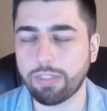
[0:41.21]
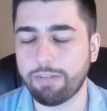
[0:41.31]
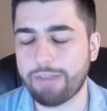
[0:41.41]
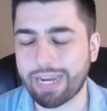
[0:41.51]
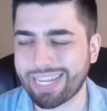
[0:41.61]
In
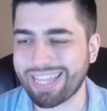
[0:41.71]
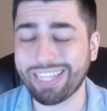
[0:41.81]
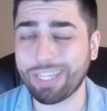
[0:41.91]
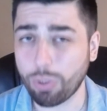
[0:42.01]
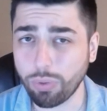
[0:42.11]
fact, I
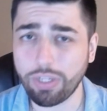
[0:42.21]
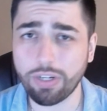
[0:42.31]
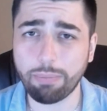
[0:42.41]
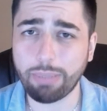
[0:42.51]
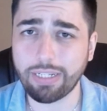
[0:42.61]
think the only
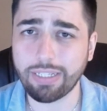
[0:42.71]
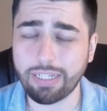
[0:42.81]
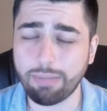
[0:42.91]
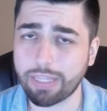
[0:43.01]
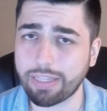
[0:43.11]
European
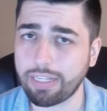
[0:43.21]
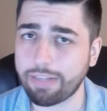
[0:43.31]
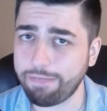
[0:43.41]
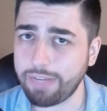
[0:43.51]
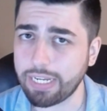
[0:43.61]
team that they
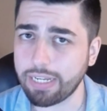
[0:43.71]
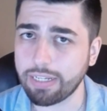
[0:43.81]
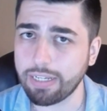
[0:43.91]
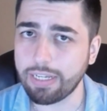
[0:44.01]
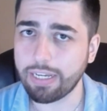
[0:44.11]
defeated